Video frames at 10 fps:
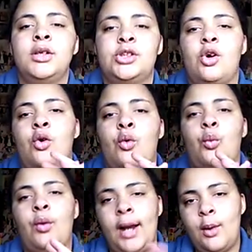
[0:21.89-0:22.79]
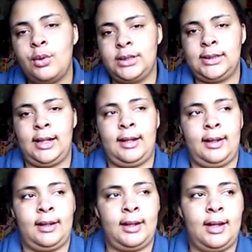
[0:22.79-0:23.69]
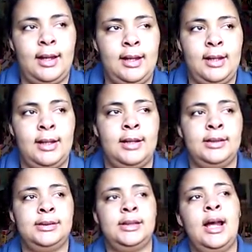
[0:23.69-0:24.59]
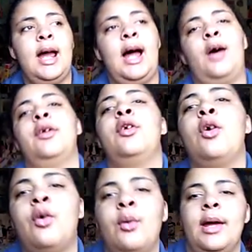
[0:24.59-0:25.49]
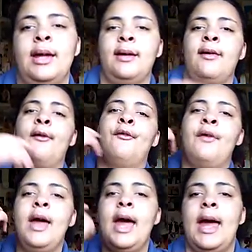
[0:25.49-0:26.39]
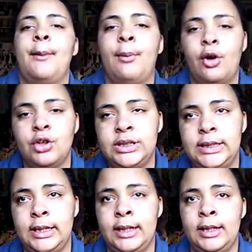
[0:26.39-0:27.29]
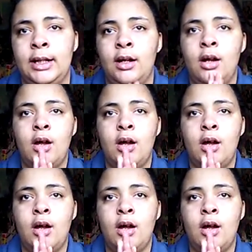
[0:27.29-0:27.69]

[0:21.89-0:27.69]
So what I was saying is how to know if a person,